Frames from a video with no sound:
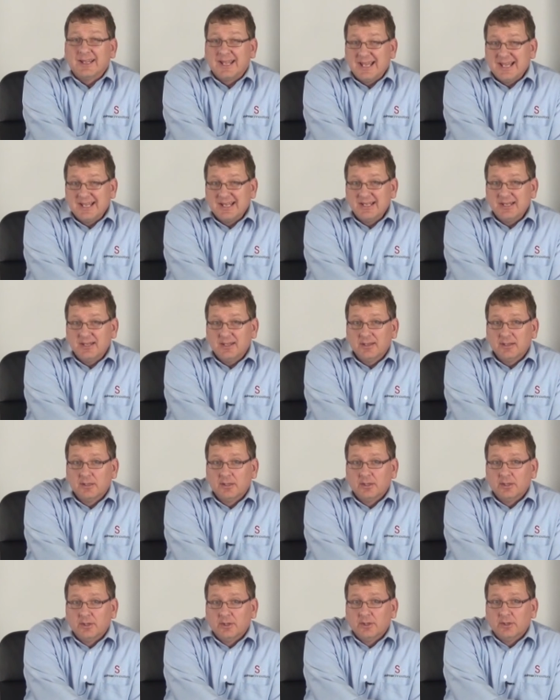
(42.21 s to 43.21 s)
ten,
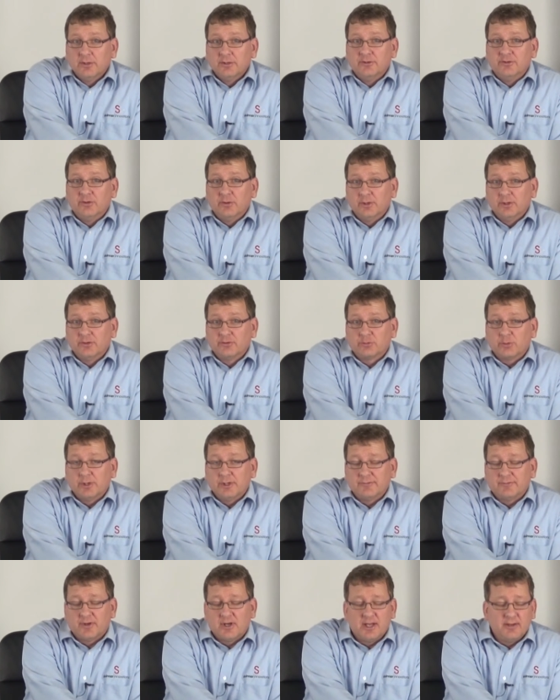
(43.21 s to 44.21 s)
two hundred
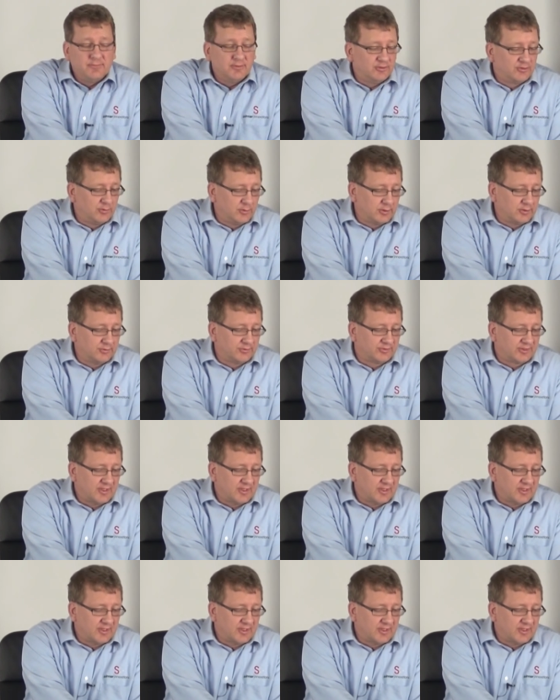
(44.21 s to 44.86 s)
twenty-five, and two hundred